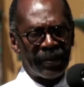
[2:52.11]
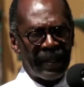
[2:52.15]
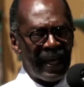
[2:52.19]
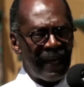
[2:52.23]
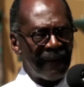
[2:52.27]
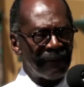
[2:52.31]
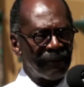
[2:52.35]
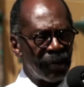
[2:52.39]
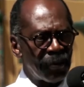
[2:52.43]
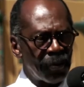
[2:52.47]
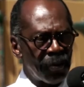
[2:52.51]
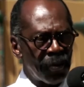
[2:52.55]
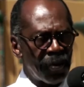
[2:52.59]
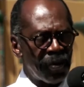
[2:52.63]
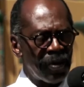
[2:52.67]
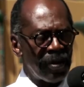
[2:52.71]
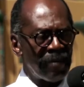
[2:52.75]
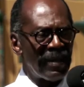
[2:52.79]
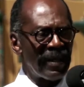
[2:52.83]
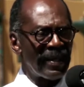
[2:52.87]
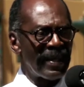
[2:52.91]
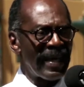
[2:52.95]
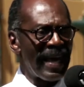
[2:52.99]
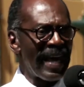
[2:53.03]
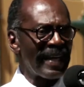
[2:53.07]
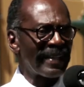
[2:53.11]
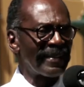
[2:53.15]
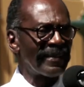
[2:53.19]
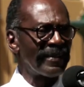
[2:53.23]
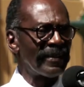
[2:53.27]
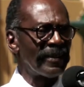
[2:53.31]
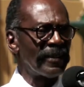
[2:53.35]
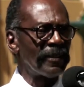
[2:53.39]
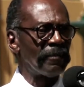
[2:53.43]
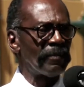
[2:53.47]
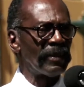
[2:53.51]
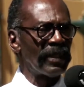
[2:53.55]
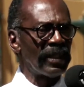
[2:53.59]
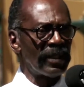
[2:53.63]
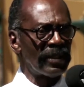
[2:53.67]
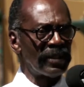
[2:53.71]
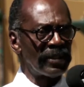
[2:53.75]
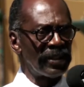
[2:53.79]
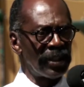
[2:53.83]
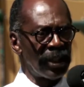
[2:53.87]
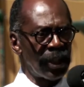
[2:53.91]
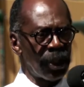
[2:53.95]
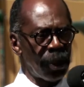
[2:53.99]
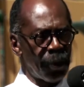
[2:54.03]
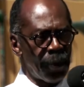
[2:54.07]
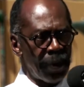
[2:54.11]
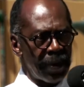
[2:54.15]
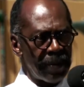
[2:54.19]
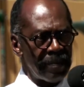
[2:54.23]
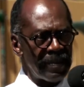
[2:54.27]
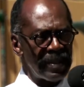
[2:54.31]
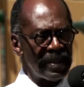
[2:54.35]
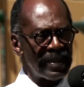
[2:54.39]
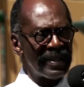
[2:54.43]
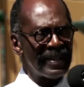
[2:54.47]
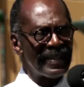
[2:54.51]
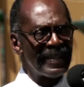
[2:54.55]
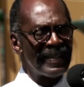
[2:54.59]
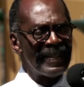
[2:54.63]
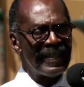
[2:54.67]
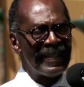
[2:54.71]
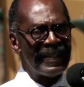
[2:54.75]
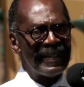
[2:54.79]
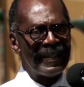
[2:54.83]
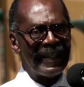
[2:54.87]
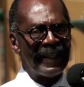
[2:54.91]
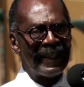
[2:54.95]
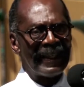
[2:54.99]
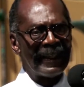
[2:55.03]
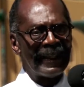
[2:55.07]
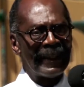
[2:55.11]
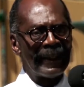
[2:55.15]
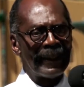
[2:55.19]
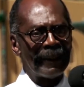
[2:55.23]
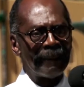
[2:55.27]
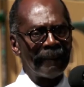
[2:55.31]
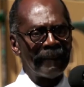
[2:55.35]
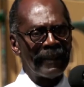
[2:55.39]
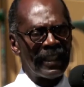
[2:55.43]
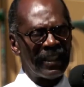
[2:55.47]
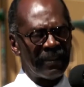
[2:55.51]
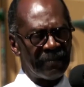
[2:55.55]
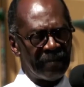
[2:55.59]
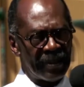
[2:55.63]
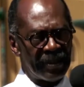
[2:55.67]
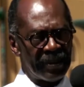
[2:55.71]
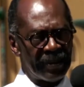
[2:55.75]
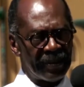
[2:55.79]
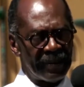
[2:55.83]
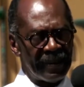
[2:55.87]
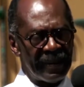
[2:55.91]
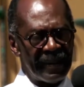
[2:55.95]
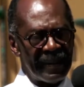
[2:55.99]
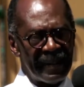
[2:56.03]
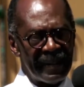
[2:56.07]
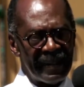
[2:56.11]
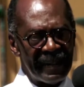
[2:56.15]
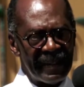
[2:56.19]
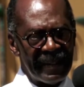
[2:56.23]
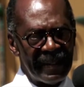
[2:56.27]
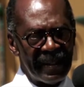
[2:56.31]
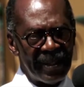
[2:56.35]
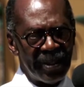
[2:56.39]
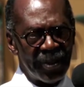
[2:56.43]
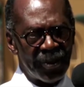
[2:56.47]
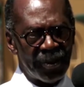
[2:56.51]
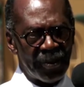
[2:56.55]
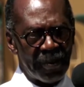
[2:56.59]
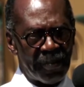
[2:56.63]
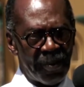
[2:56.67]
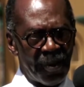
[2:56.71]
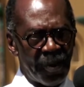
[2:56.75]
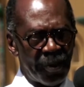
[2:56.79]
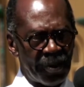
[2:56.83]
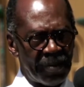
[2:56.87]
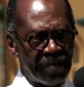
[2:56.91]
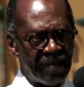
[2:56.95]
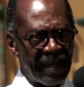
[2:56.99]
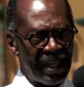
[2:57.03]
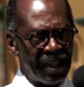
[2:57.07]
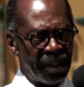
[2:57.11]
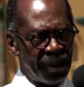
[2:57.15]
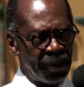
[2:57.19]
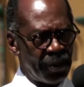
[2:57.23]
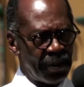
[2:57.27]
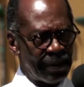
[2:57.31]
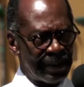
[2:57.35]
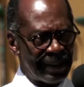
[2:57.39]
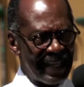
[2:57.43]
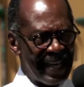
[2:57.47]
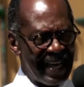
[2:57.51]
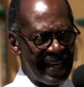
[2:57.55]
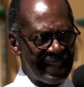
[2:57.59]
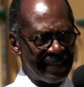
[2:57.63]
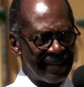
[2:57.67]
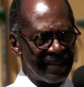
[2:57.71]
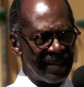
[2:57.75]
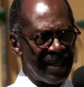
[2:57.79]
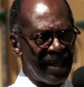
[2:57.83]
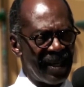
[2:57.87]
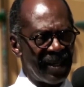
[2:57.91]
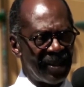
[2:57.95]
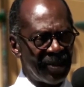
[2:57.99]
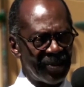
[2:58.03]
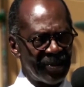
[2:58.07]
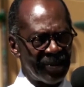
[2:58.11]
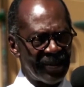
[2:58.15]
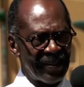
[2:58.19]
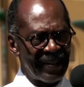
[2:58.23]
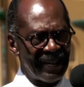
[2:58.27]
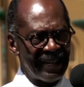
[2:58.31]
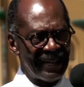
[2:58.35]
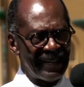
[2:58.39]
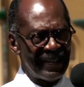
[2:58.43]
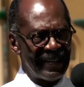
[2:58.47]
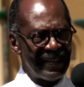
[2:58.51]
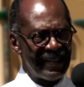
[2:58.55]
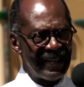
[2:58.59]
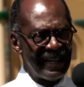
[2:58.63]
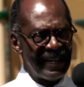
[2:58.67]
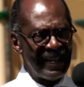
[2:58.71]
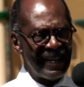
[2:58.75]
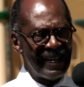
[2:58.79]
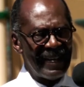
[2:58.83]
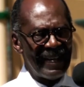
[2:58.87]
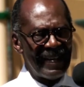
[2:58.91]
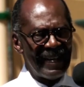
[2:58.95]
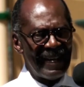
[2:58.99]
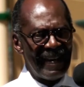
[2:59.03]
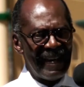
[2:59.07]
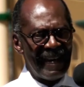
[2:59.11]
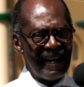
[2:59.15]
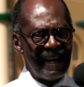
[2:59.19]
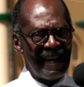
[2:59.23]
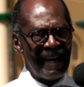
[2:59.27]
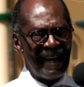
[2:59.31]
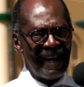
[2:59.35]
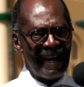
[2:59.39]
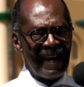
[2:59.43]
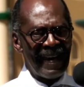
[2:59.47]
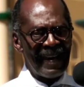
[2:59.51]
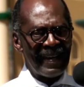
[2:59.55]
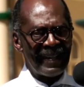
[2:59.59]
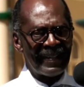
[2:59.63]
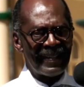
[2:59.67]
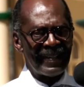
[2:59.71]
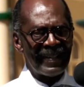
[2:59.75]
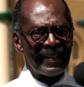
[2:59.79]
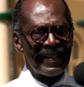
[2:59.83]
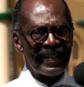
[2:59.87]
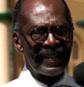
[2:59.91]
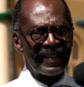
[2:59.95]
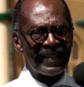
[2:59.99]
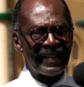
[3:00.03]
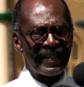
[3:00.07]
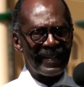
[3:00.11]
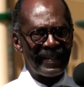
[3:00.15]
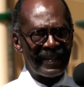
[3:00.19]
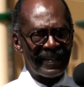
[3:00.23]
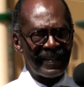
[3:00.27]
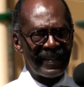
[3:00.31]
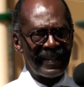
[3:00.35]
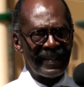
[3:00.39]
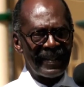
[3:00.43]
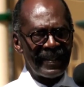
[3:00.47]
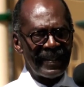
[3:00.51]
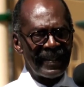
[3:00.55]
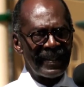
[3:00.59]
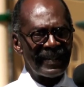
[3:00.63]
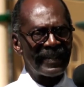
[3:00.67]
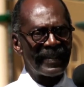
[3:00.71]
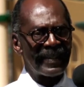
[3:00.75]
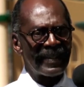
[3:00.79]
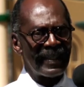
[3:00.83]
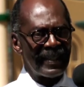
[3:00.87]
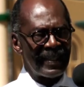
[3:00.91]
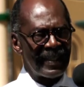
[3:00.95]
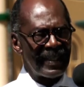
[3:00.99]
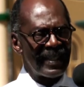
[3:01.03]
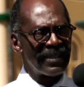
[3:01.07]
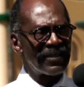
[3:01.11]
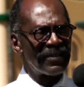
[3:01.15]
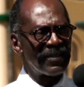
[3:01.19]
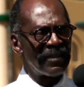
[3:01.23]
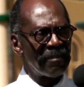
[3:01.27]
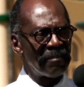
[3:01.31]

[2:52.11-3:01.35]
You don't have to worry about accidents because the equipment has been supported by your tax dollars, and it